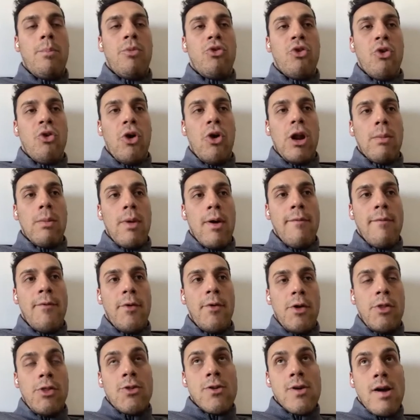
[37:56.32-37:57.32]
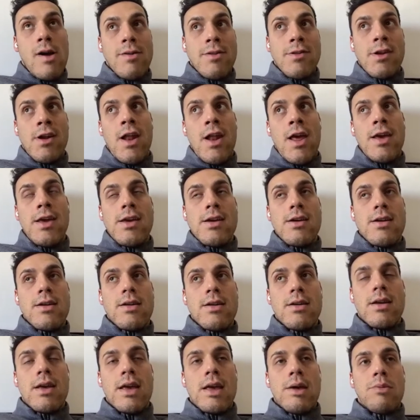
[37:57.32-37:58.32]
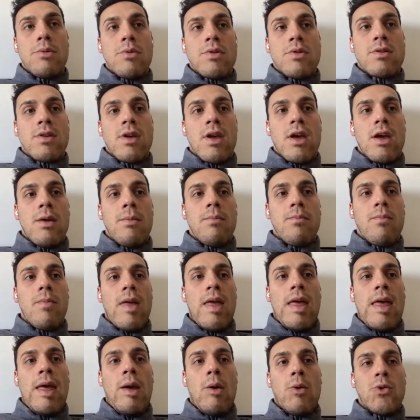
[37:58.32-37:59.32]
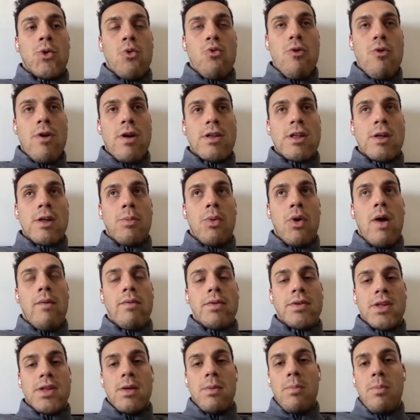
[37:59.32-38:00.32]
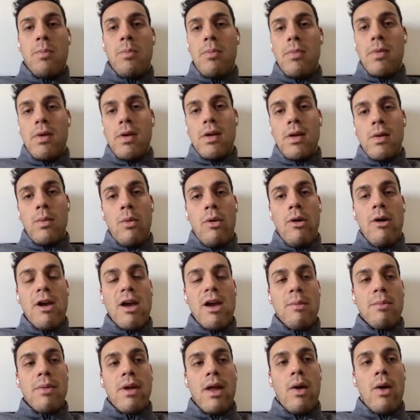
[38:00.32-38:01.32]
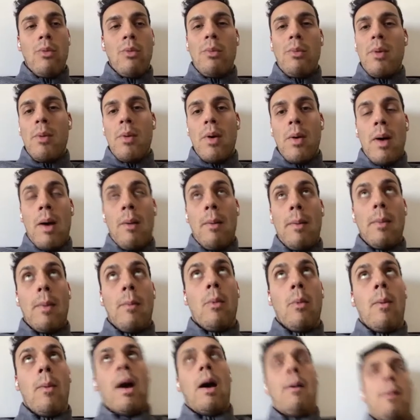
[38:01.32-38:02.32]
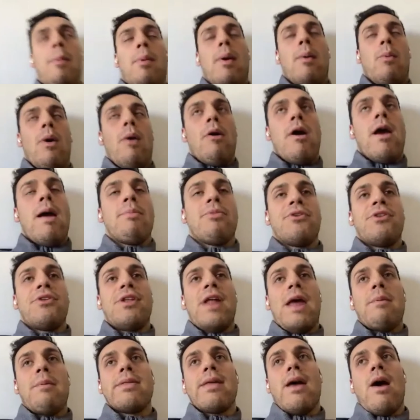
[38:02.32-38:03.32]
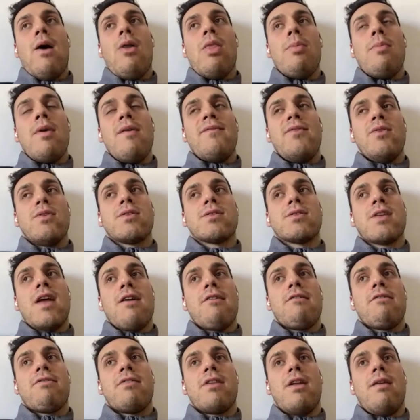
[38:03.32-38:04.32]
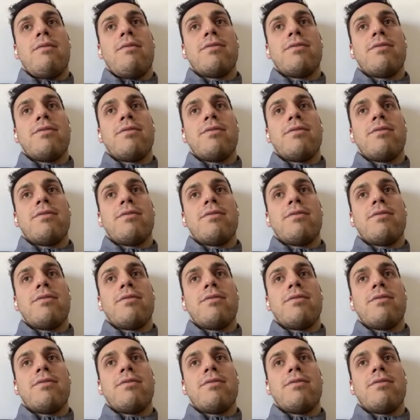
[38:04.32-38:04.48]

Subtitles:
Joining Millfield in 2008, it was a risk, but obviously where I am now, I won't be where I am today without the Millfield staff and